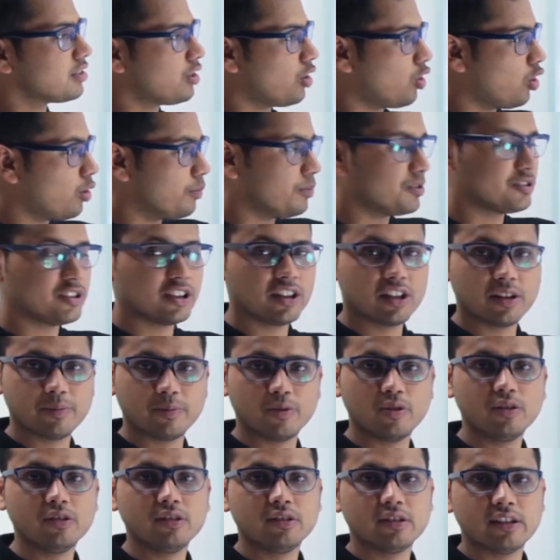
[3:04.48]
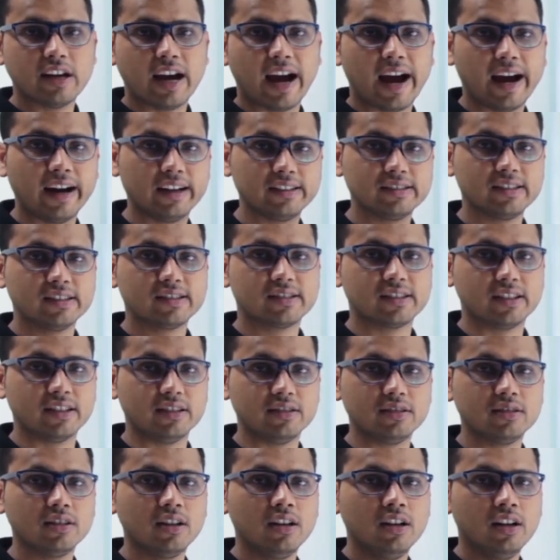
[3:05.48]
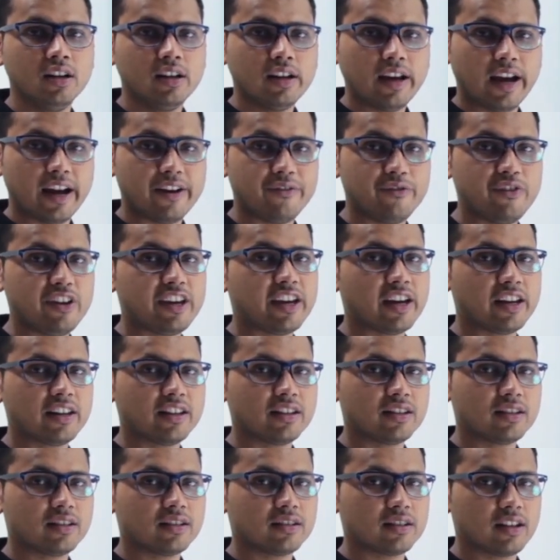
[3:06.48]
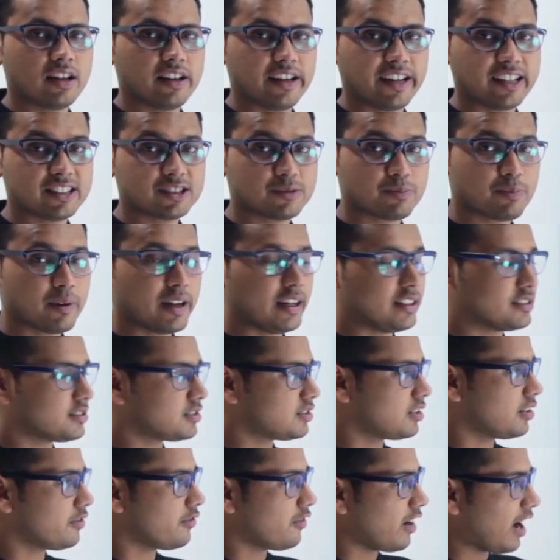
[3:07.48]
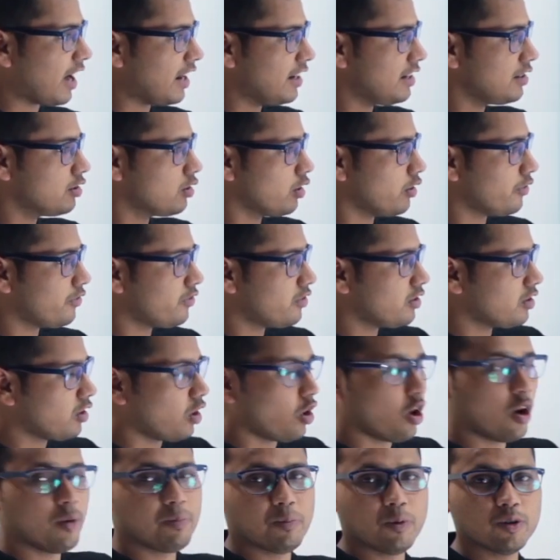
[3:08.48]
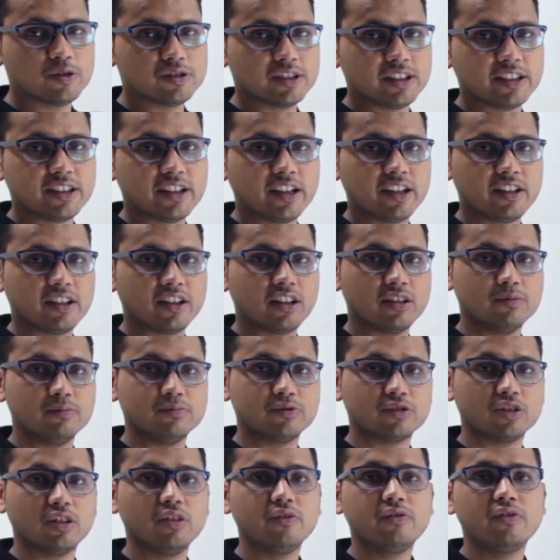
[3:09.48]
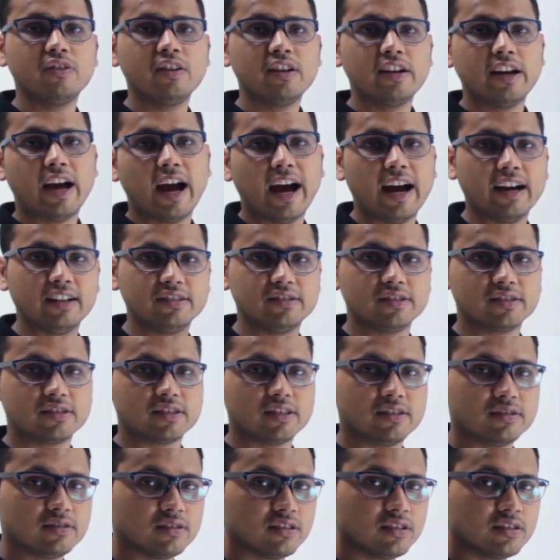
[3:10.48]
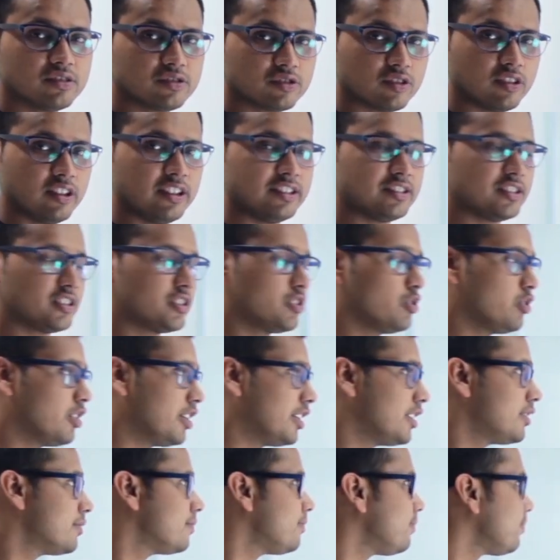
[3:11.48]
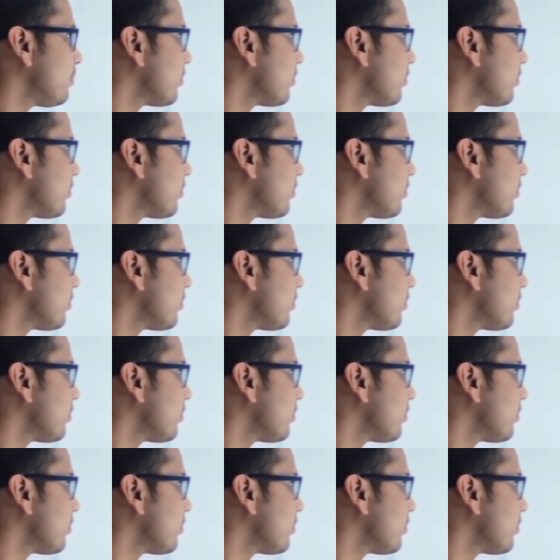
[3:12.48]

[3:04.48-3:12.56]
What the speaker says: opposite upon adjacent, and we can express the value of opposite in terms of adjacent. So let's do it.